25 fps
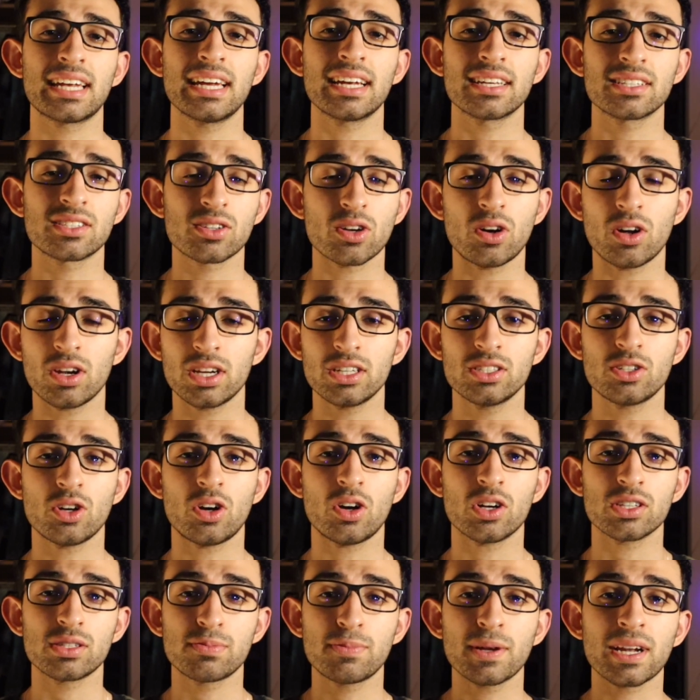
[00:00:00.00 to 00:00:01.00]
King's College
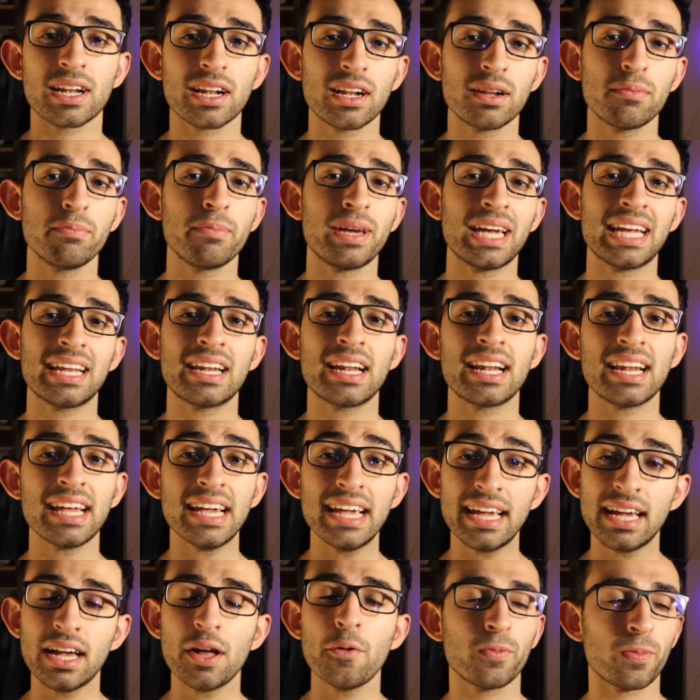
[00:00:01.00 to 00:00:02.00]
Hospital
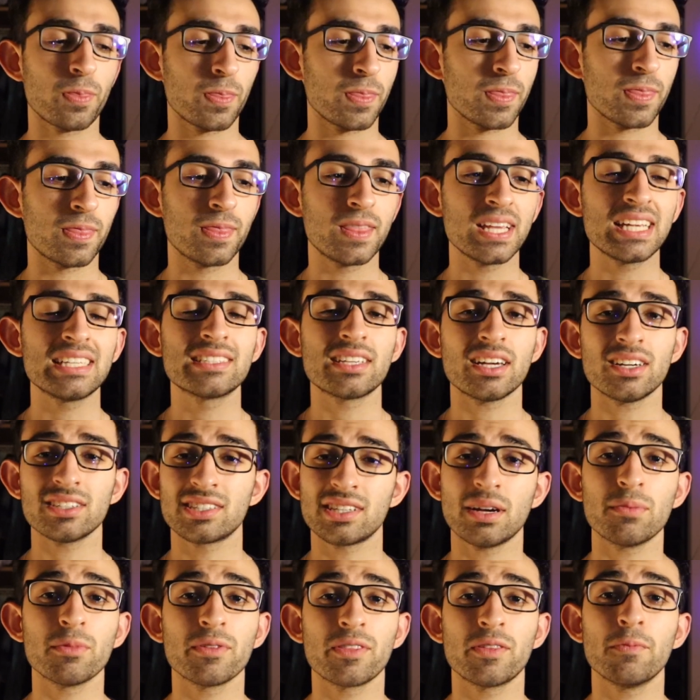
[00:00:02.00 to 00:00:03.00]
mainly. These are
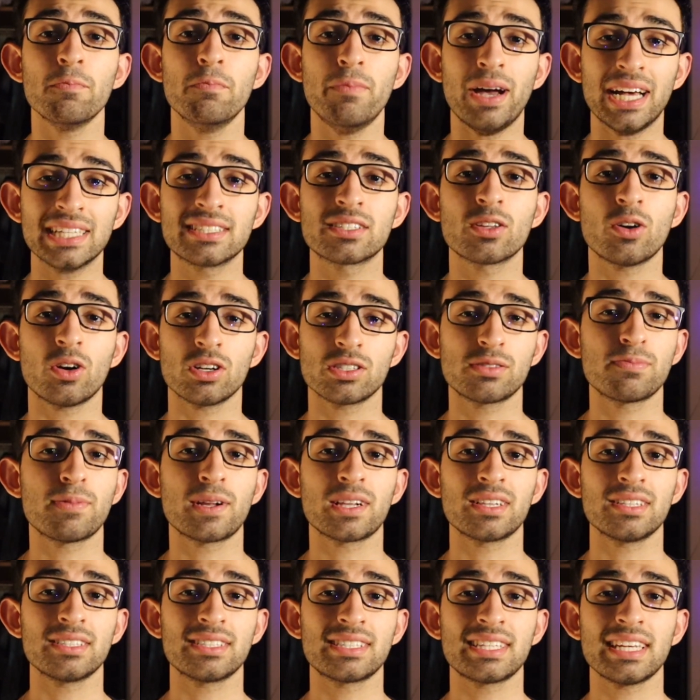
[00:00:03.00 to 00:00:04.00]
some of the best
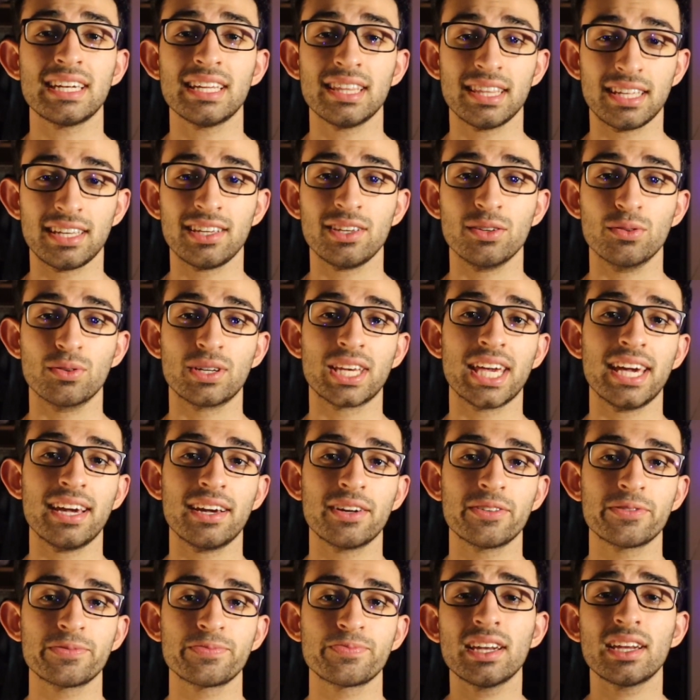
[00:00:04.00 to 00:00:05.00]
hospitals in the
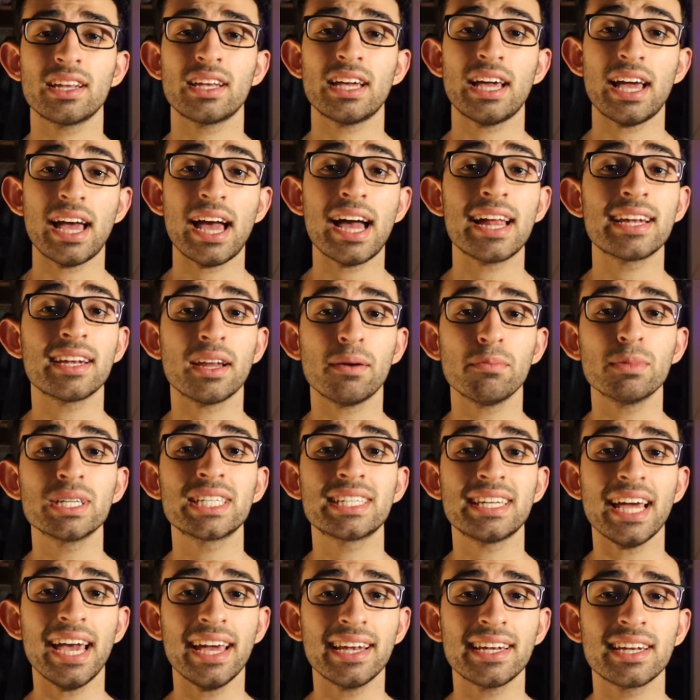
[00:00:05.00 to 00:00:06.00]
UK. At number
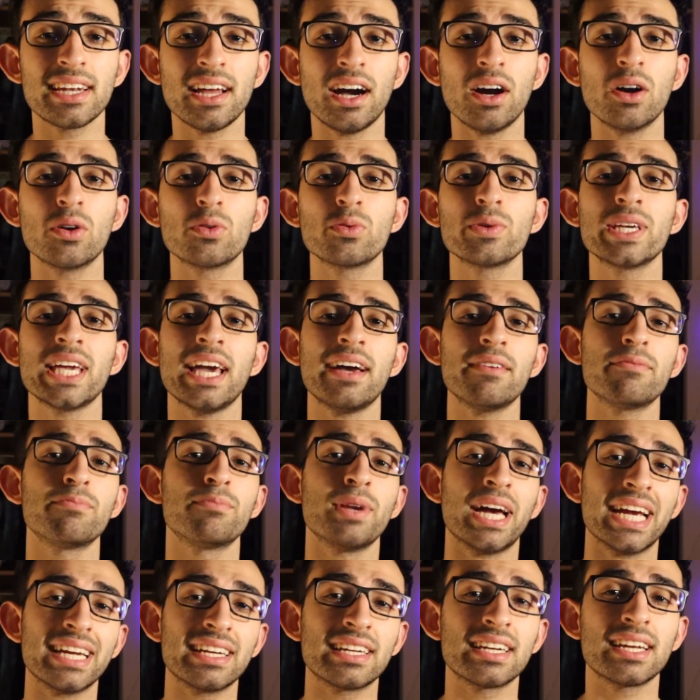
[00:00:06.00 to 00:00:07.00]
10 now, we have
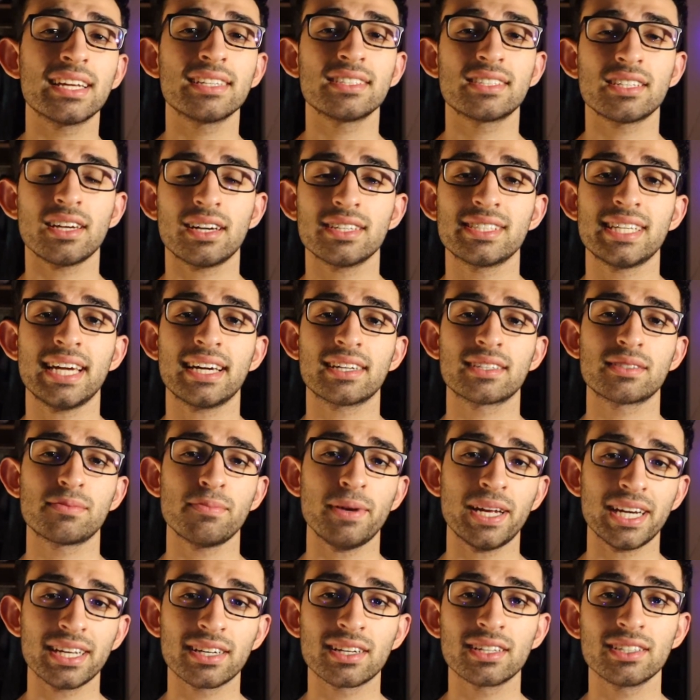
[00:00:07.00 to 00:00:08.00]
Brighton and Sussex
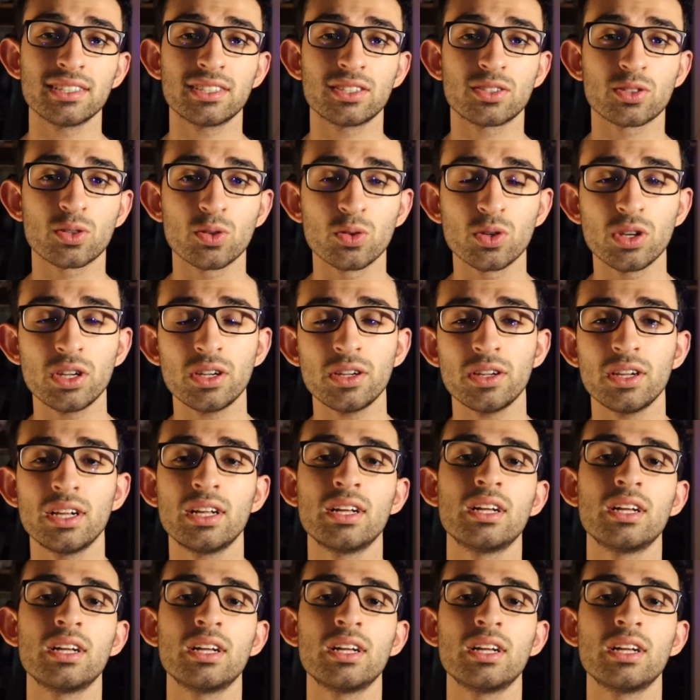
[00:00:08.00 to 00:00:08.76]
Medical School.